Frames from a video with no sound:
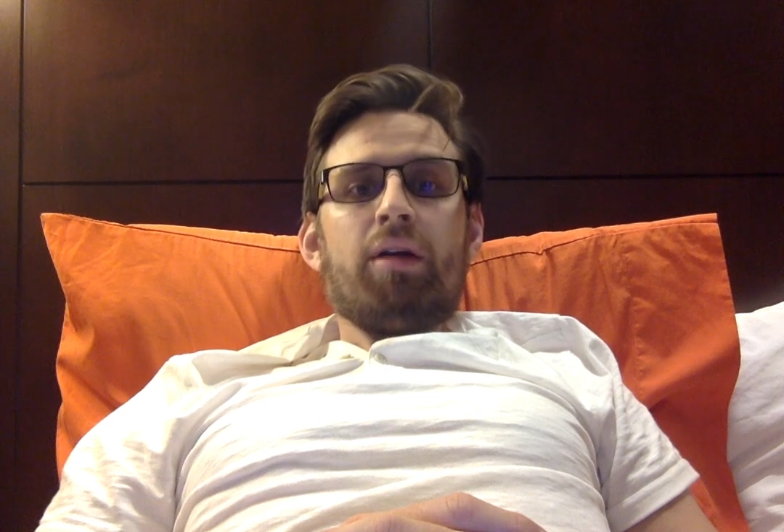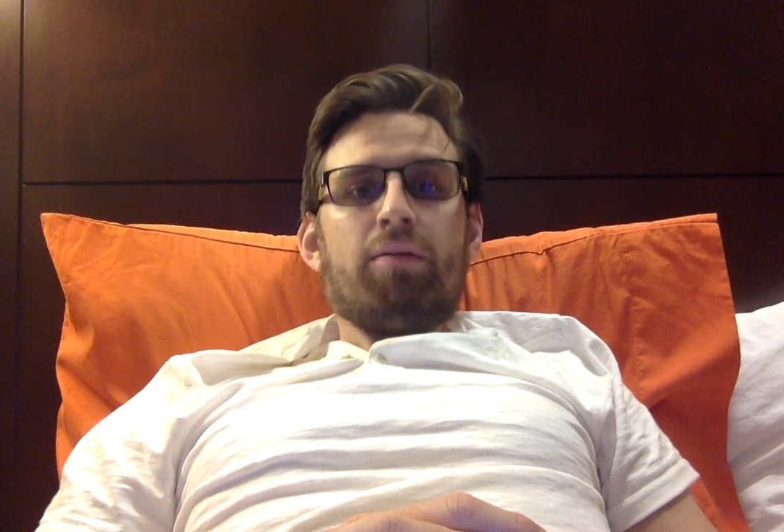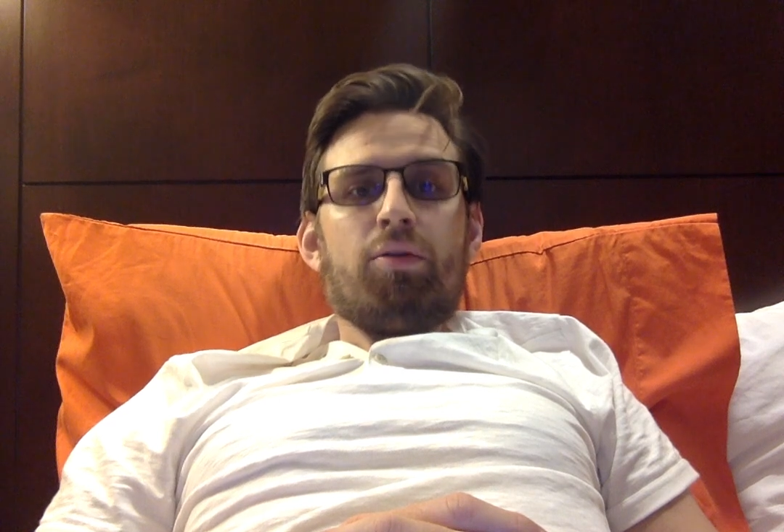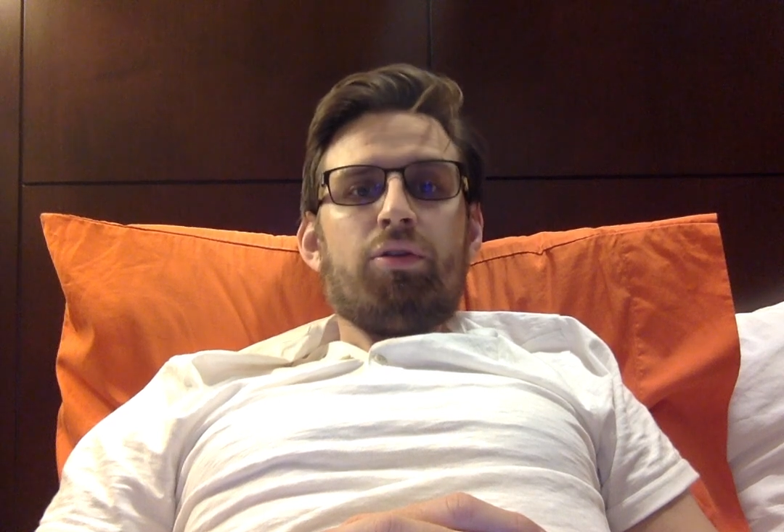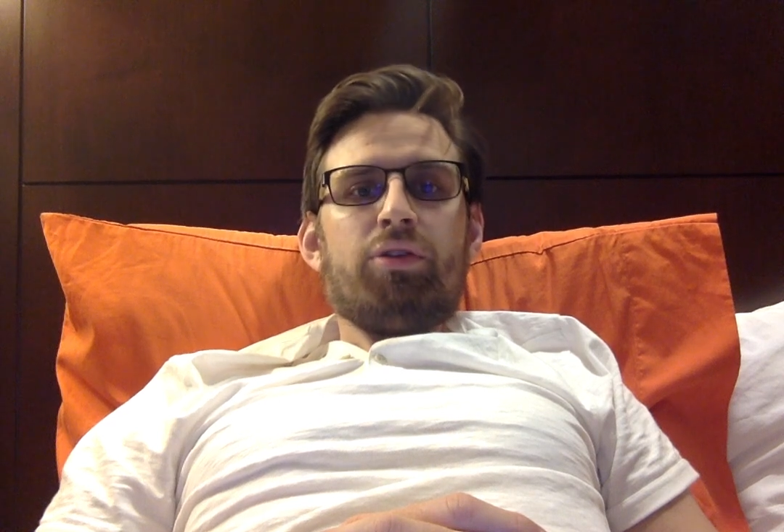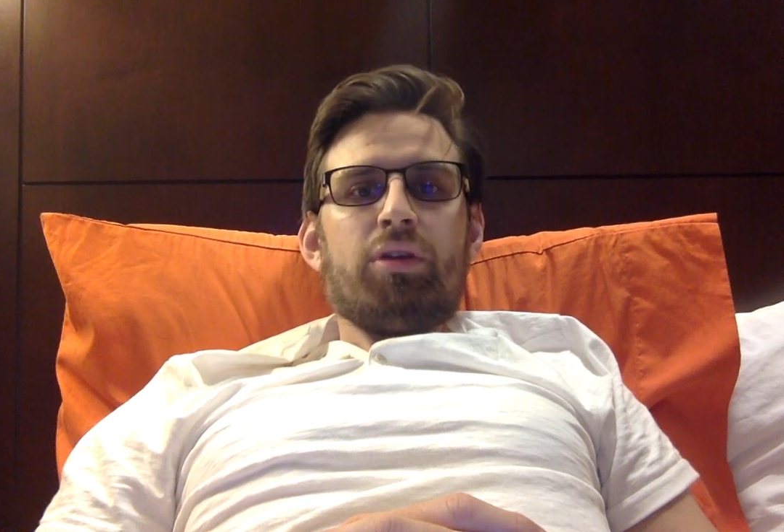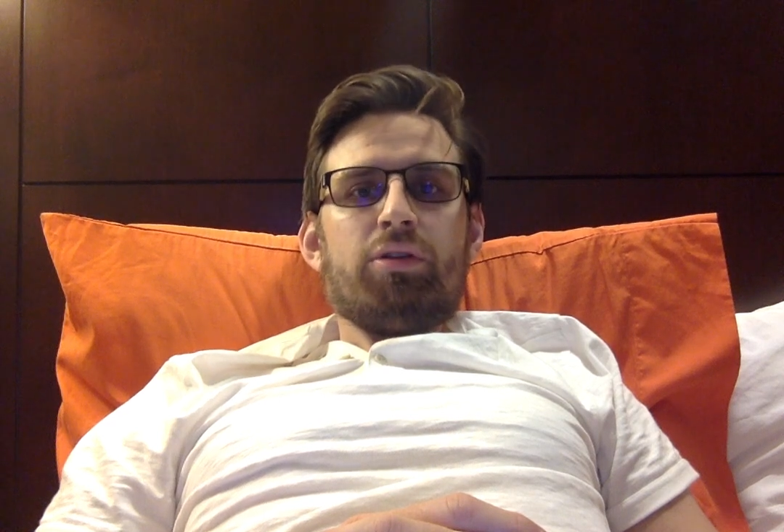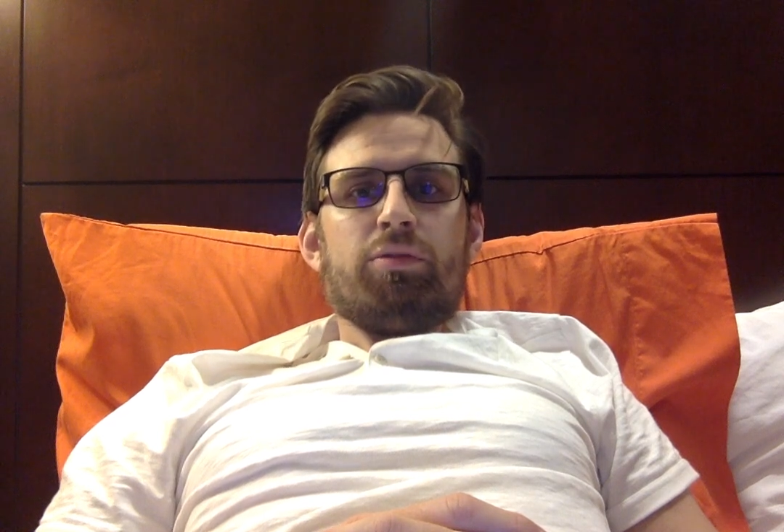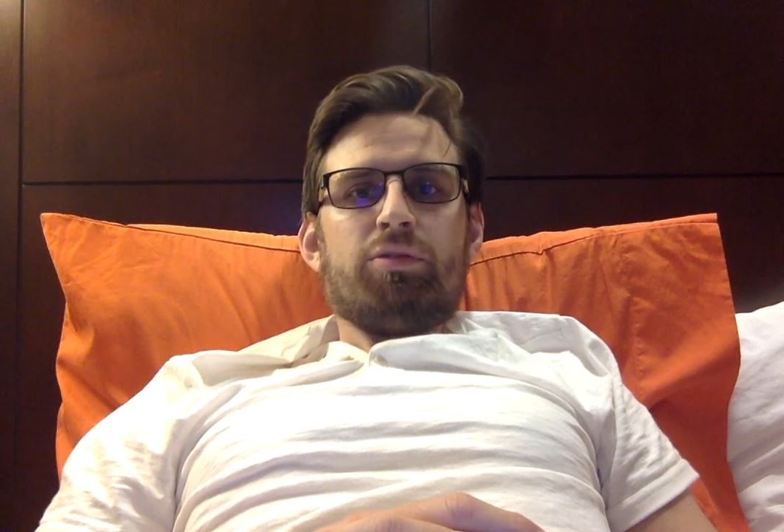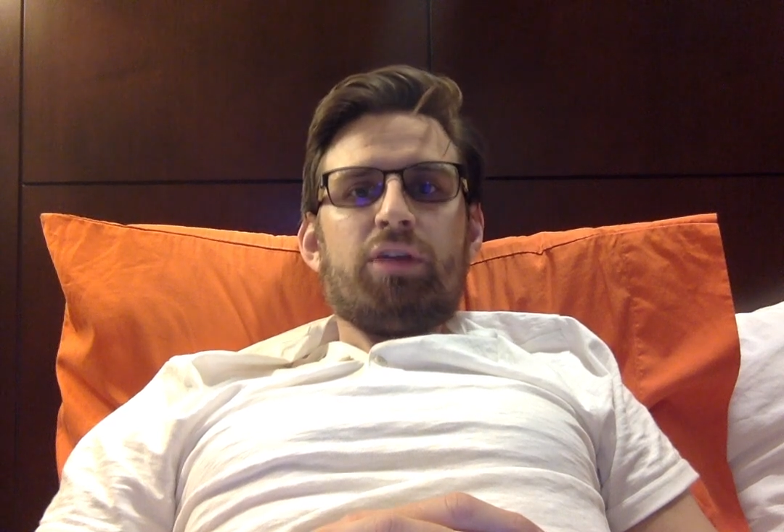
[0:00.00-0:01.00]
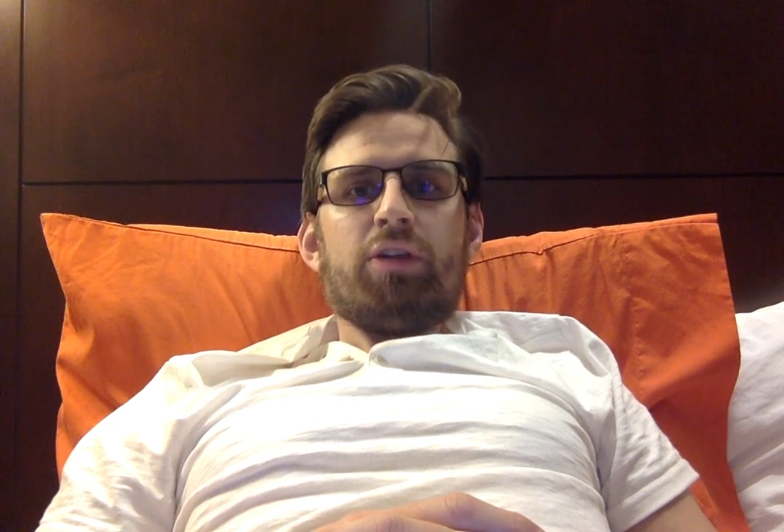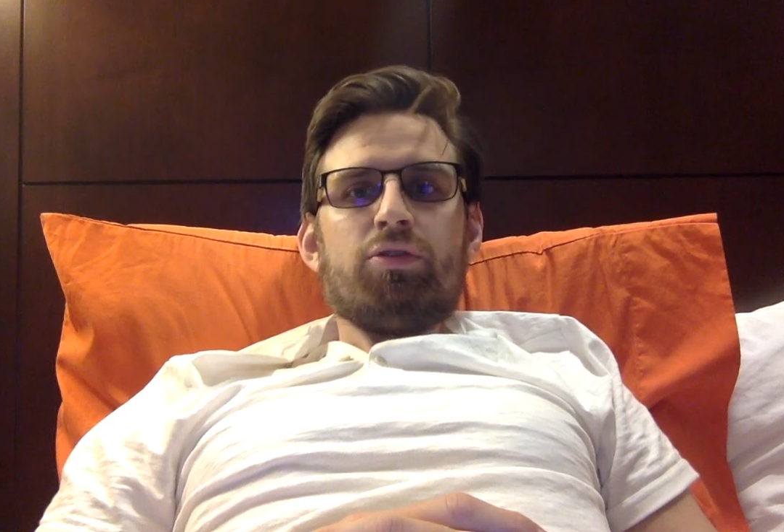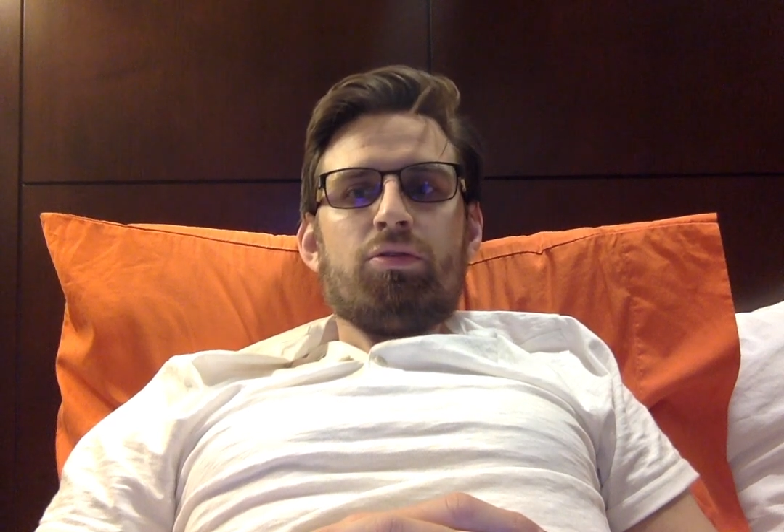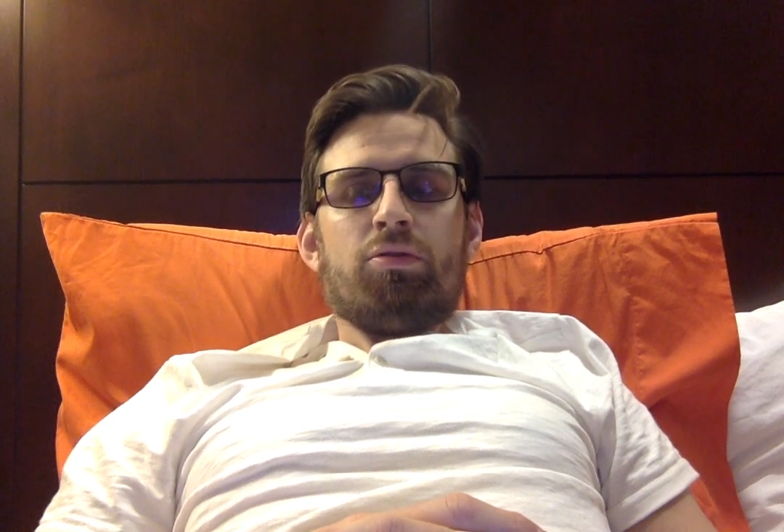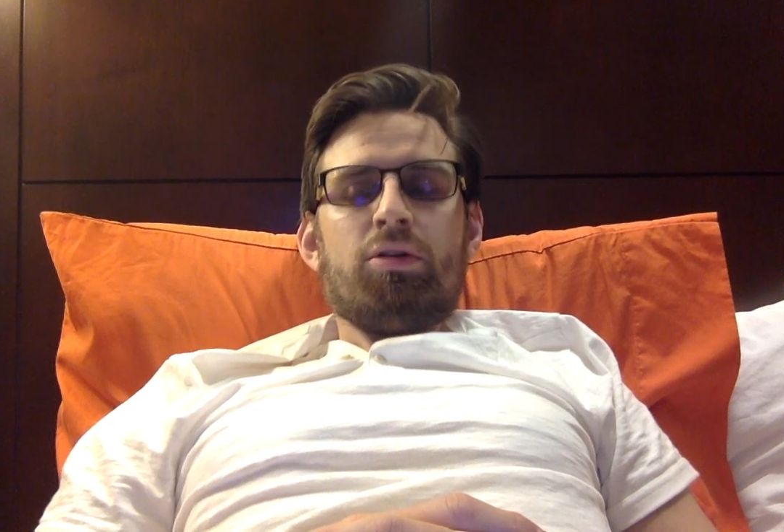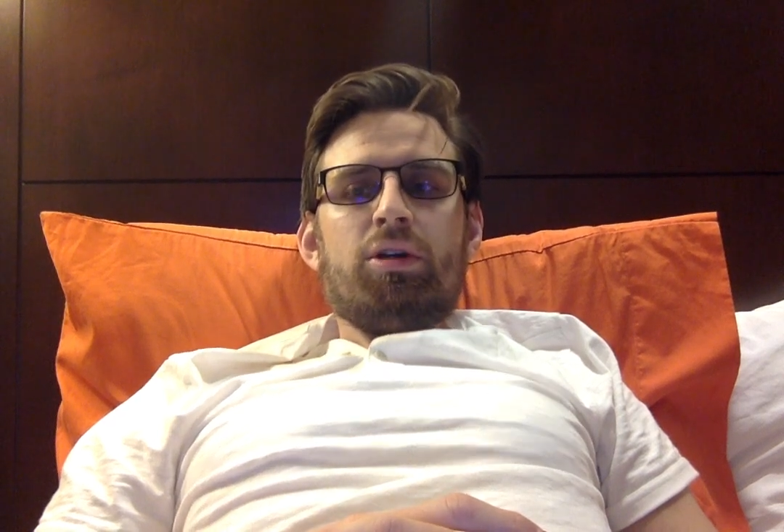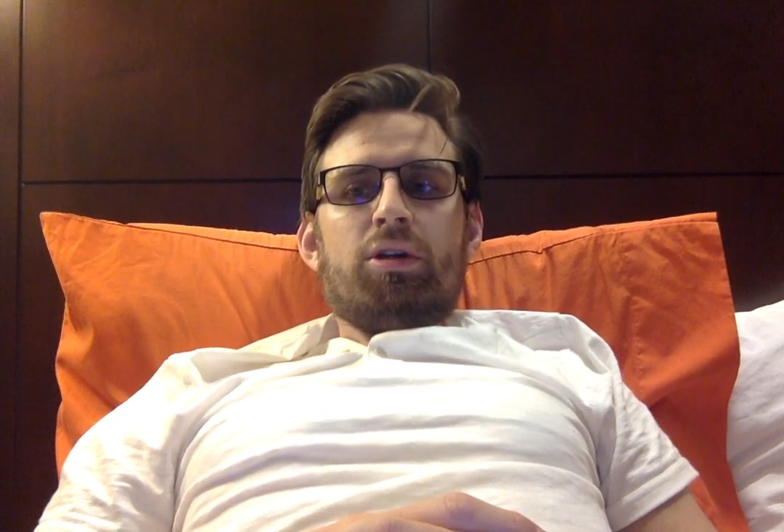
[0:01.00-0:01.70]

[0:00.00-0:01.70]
I'm noticing a substantial